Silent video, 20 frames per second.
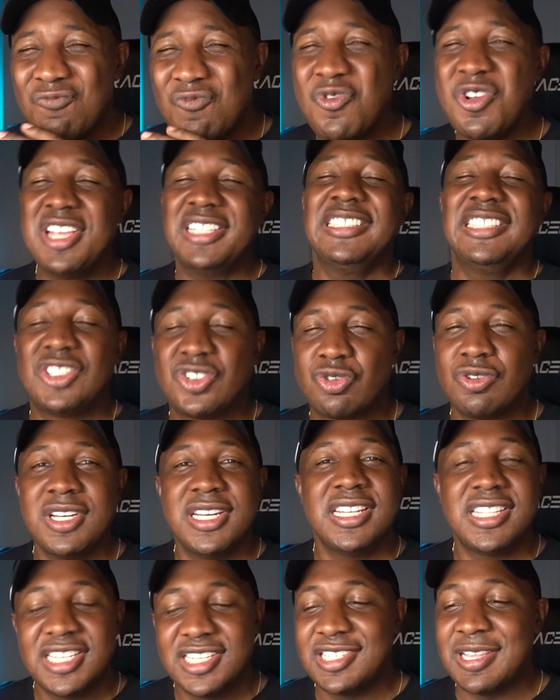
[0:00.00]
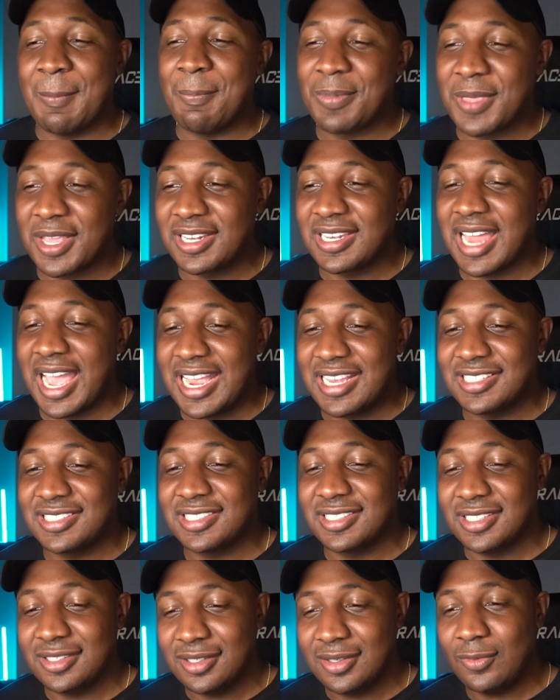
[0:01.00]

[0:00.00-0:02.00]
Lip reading: really treated to something nice.